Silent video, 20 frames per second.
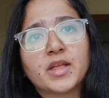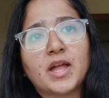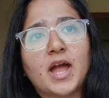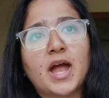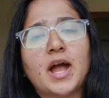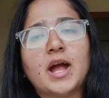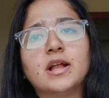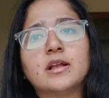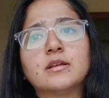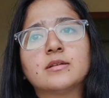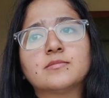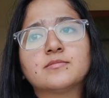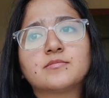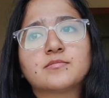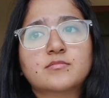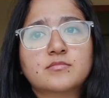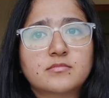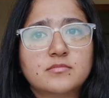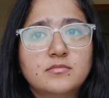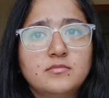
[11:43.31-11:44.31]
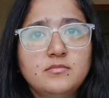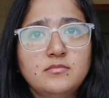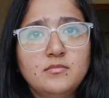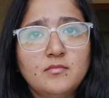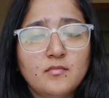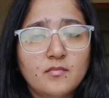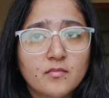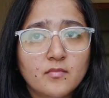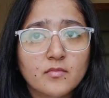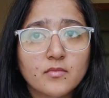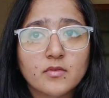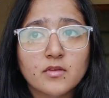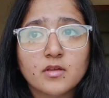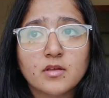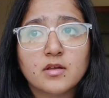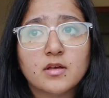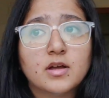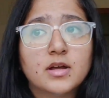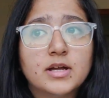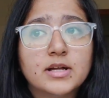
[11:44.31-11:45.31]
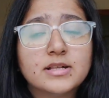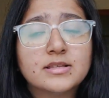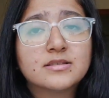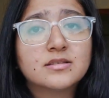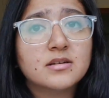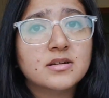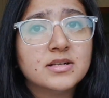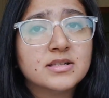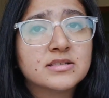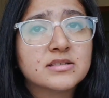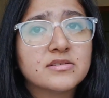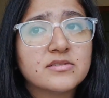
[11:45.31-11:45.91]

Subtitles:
And it's